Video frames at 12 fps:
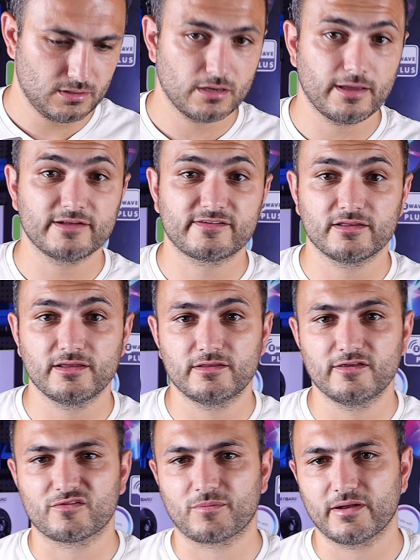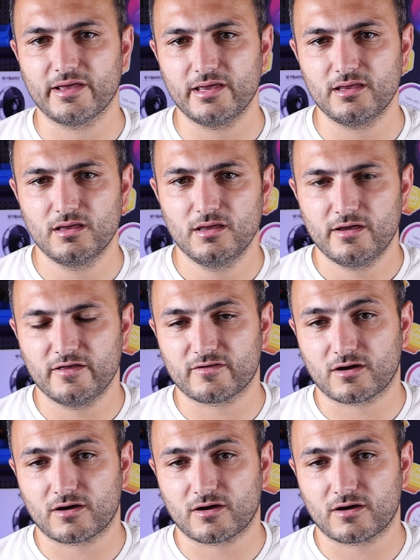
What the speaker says: LCD display. It's a